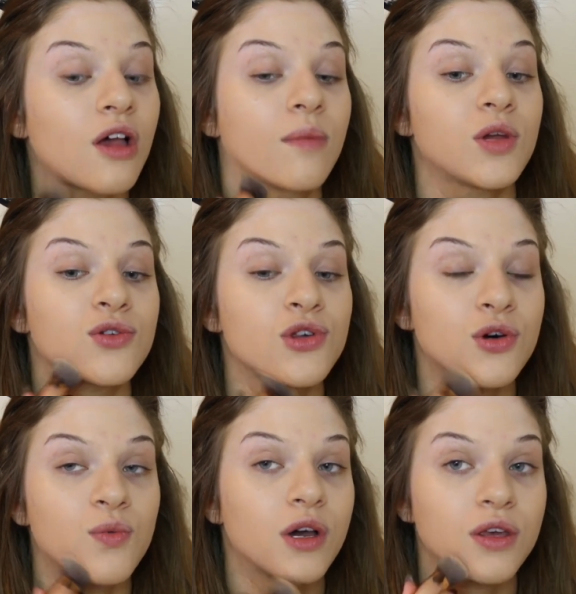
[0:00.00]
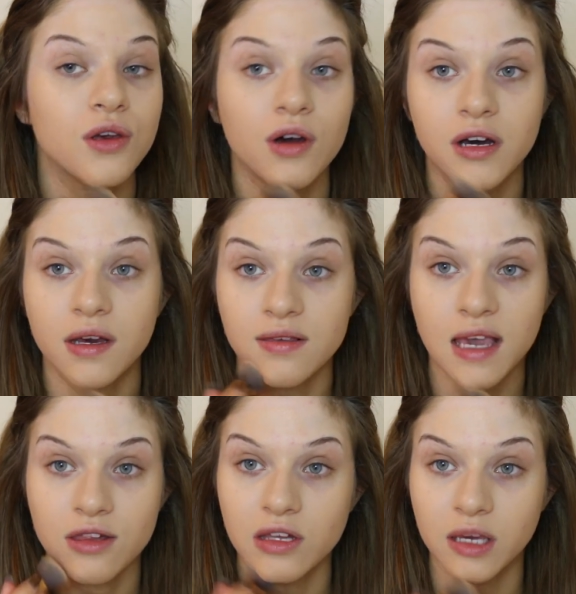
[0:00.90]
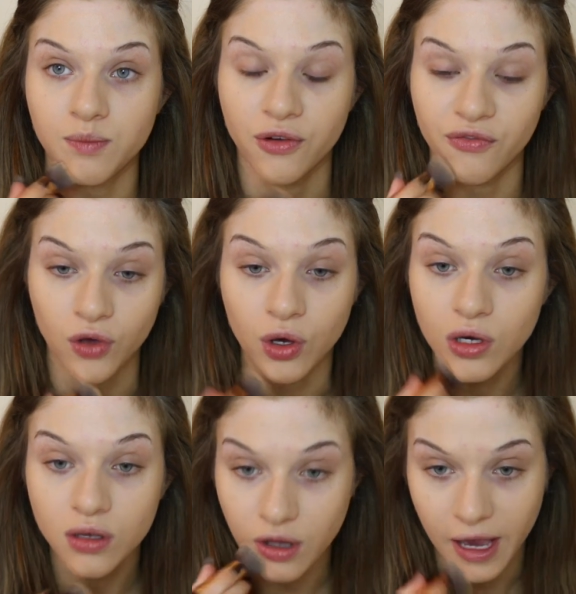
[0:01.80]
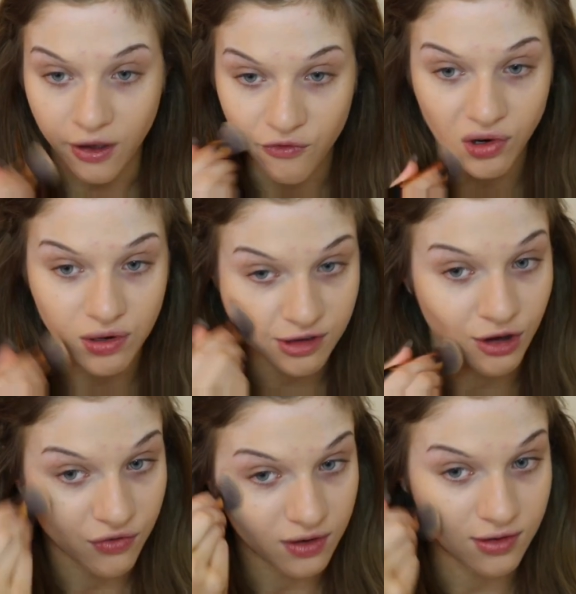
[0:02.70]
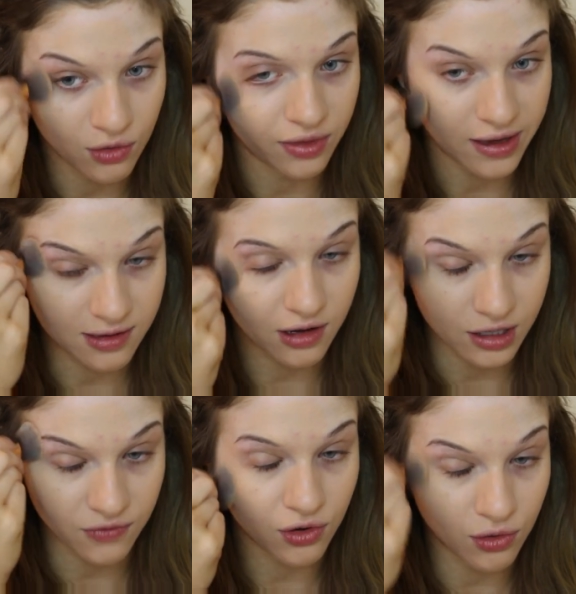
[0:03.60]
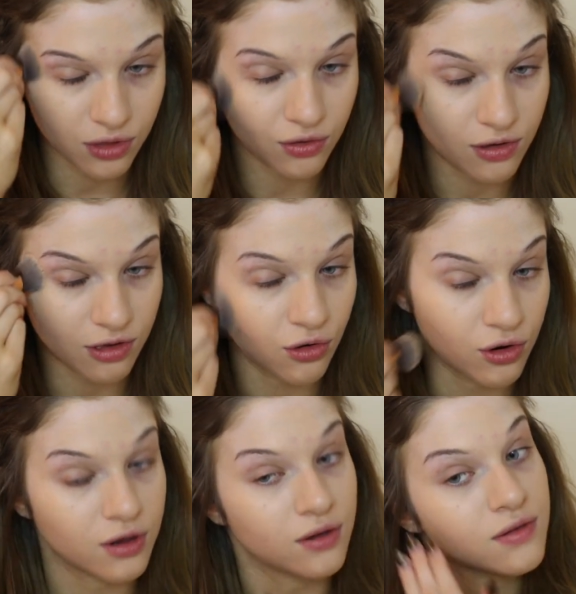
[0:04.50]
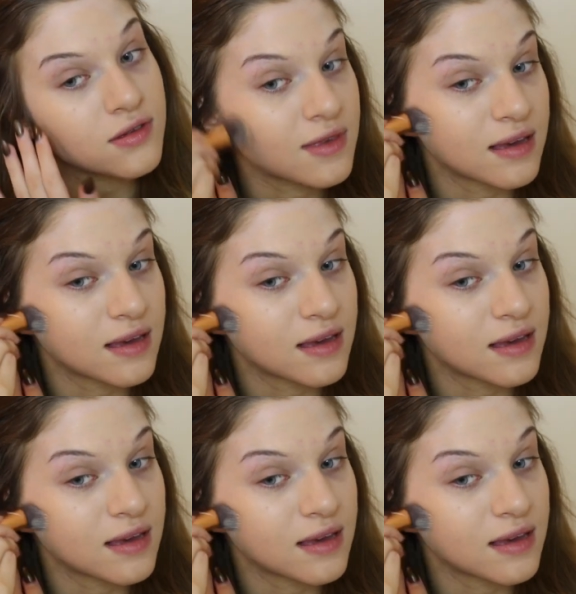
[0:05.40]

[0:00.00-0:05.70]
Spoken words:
I'm not sure what you guys actually prefer, like voiceovers or these kind of talk through tutorials.